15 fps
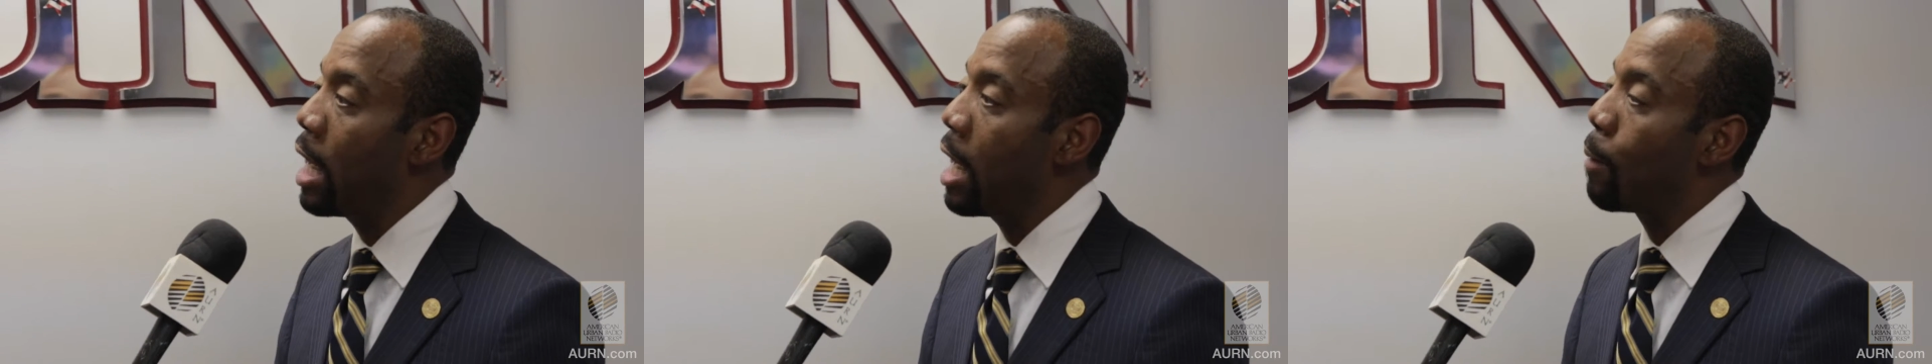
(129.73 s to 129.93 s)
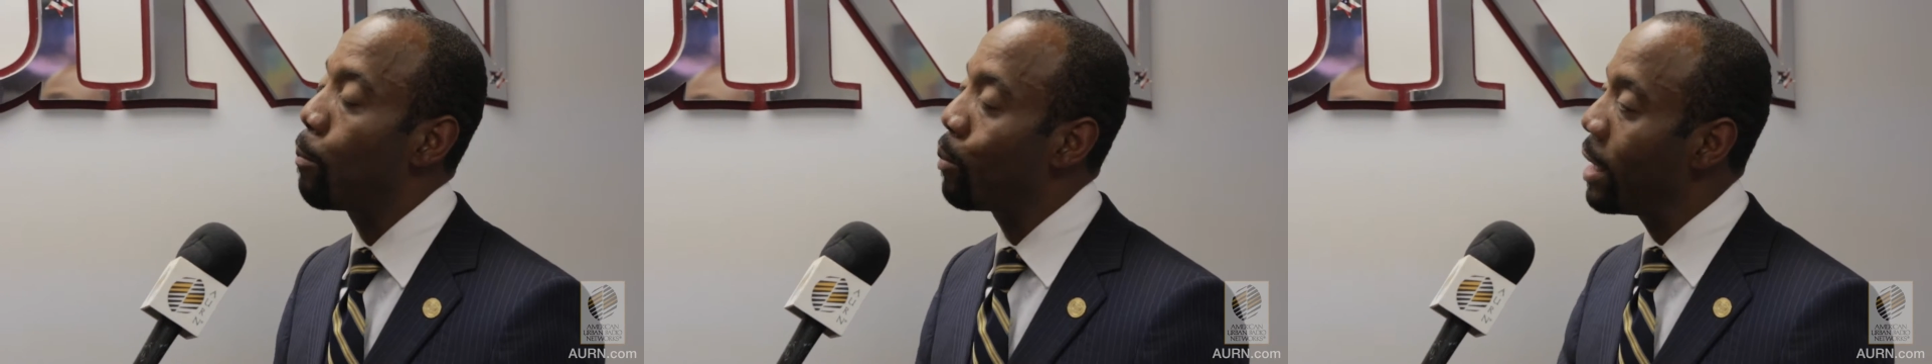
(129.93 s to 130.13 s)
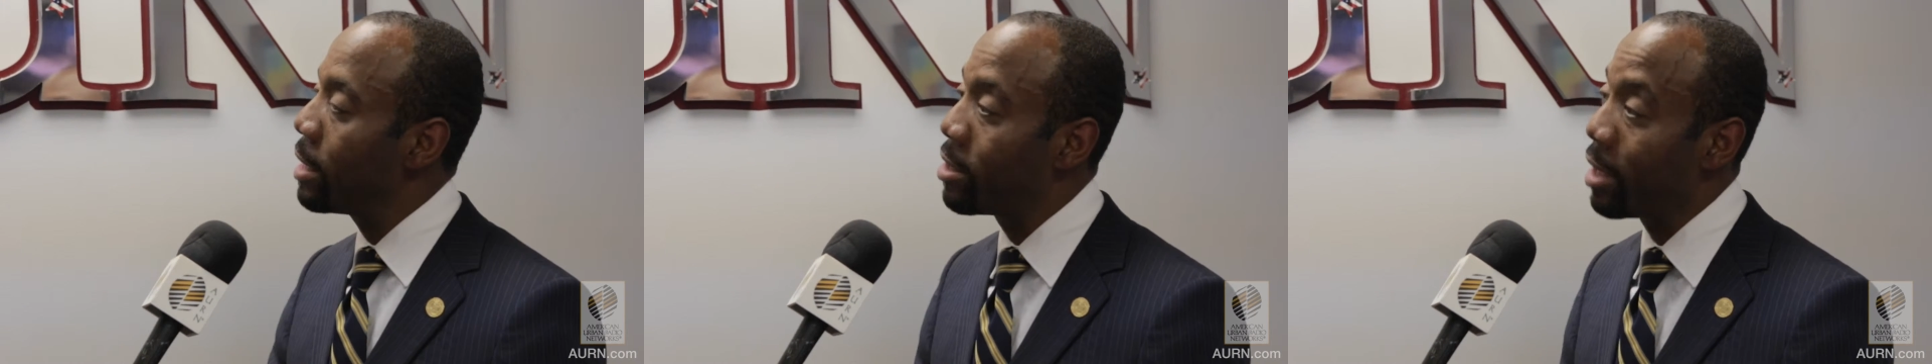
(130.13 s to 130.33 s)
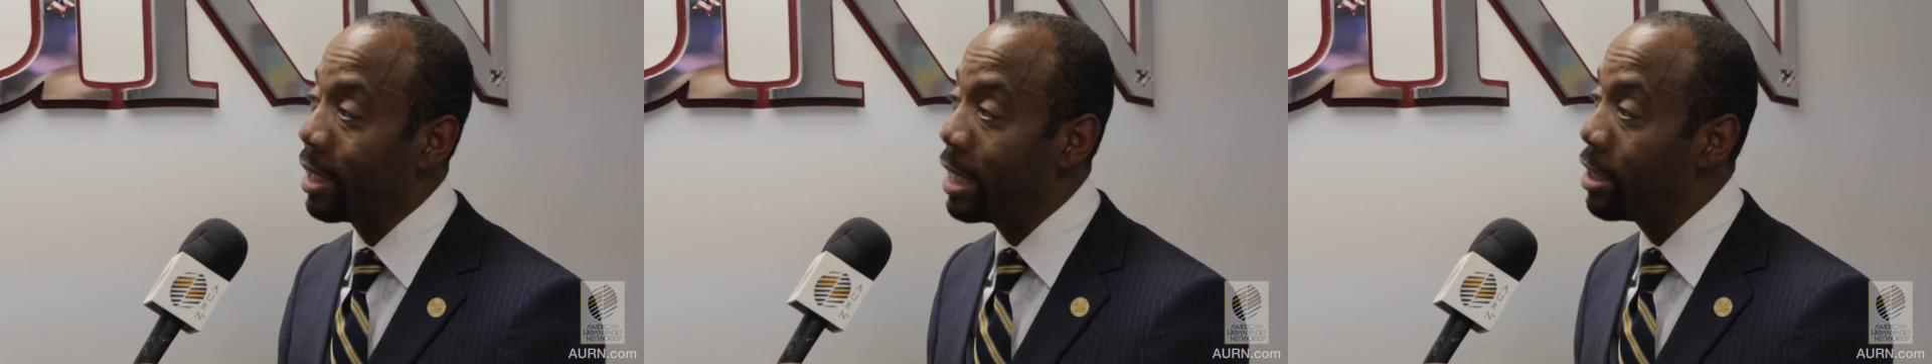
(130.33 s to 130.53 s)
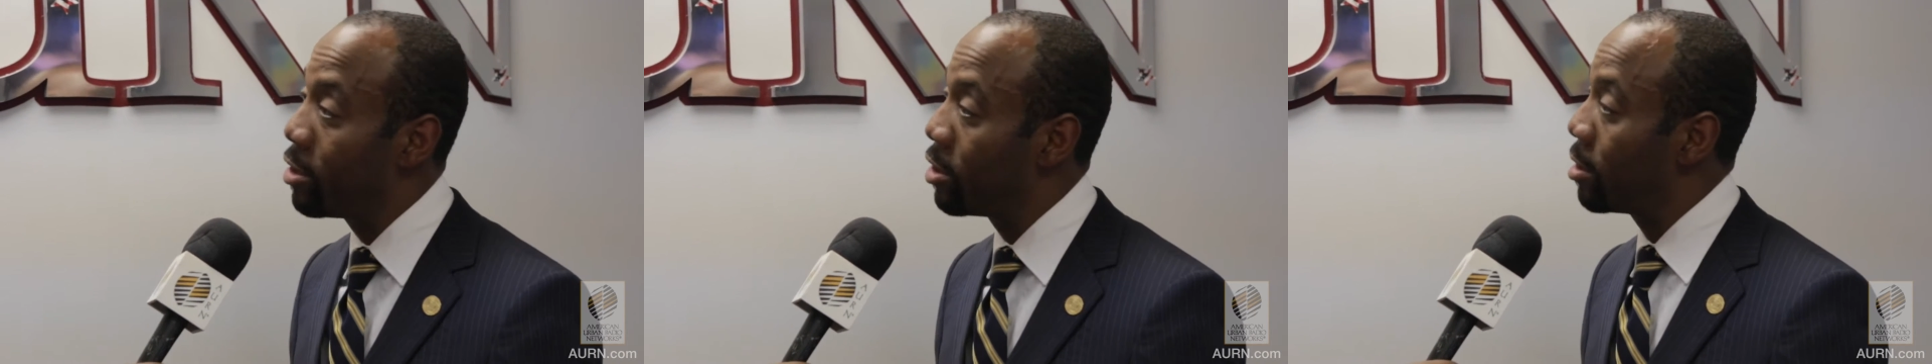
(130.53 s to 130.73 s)
and pledge
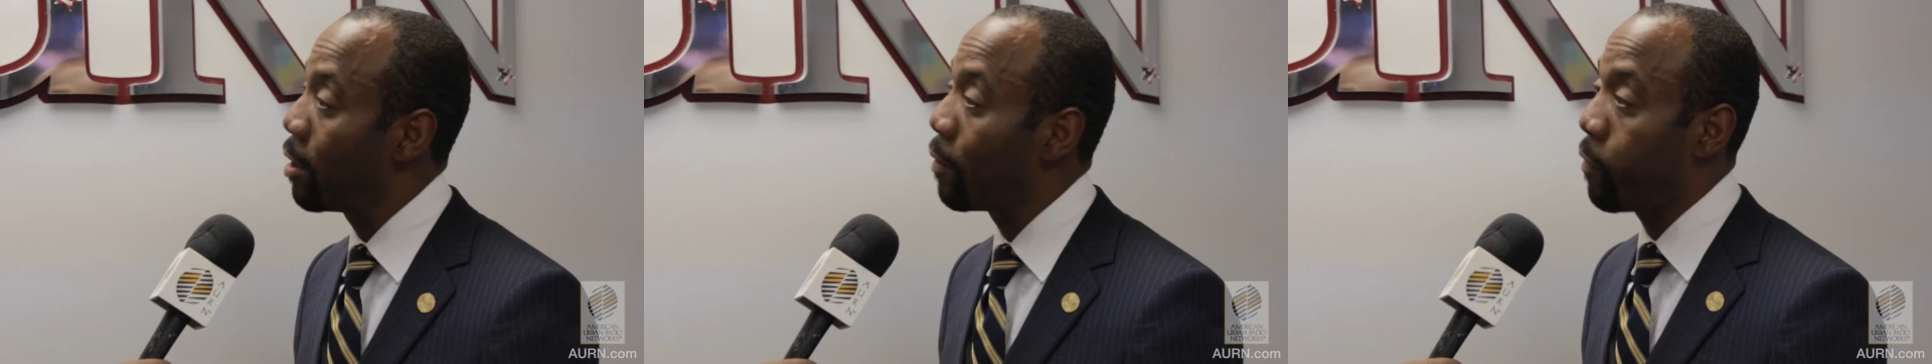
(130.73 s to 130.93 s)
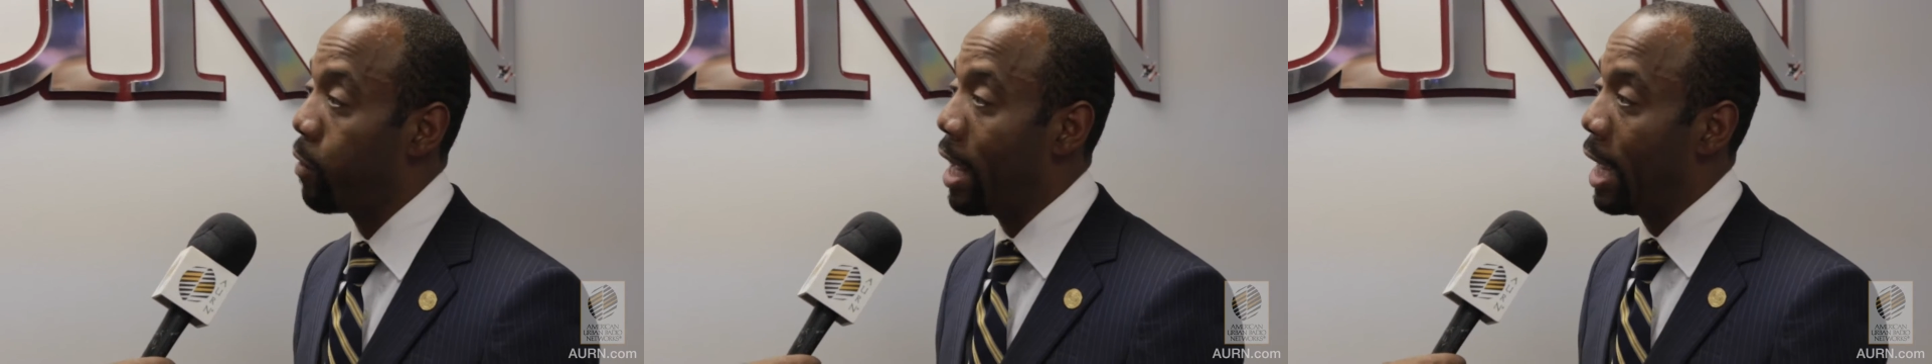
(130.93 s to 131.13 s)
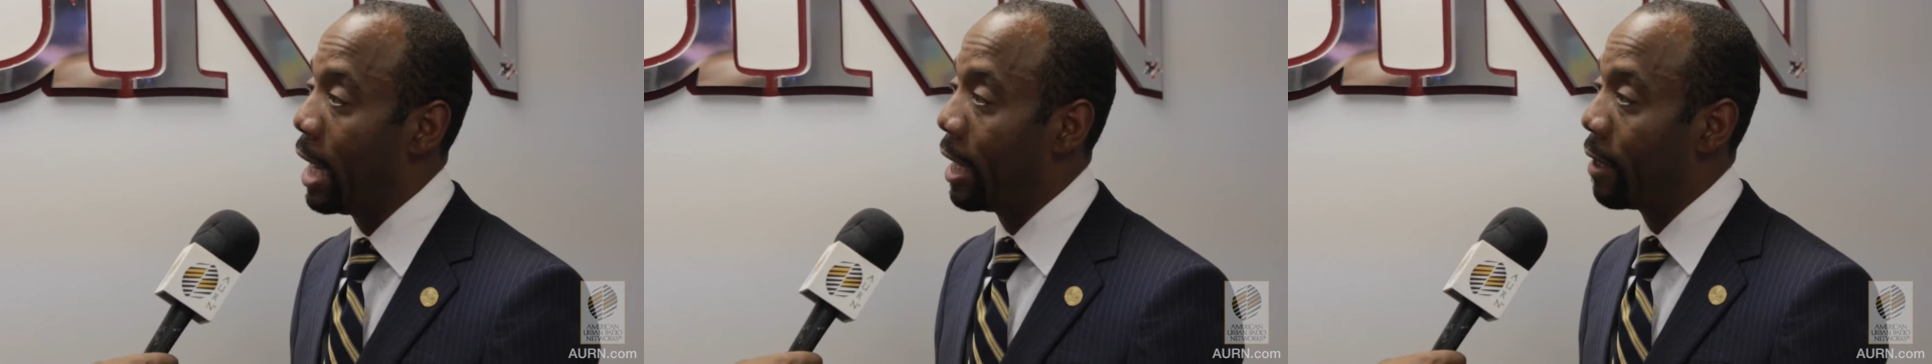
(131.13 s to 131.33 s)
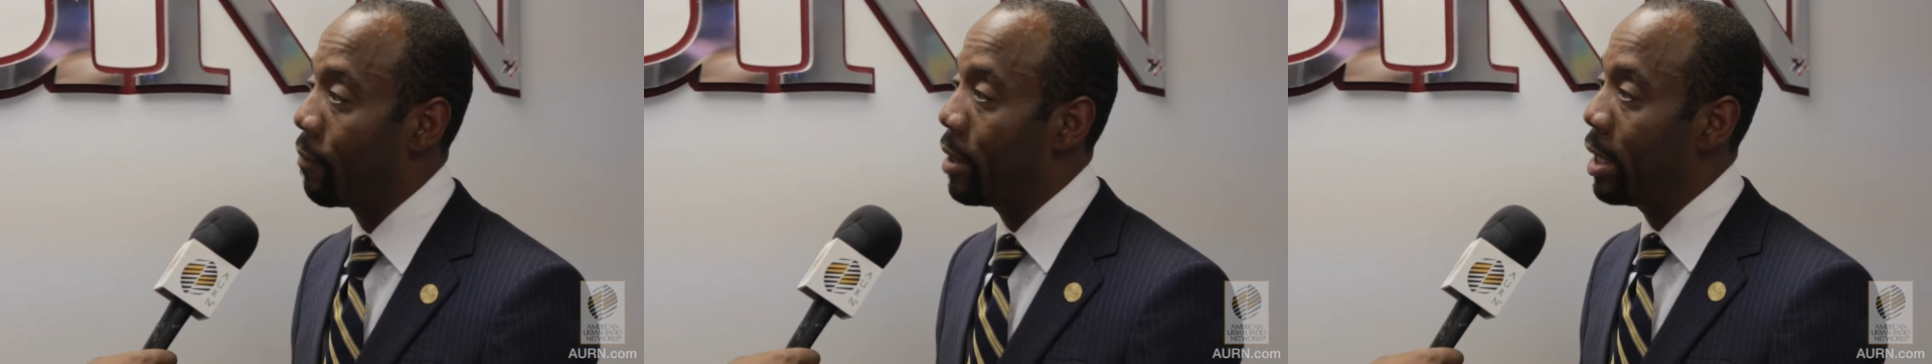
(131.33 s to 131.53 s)
allegiance to the flag.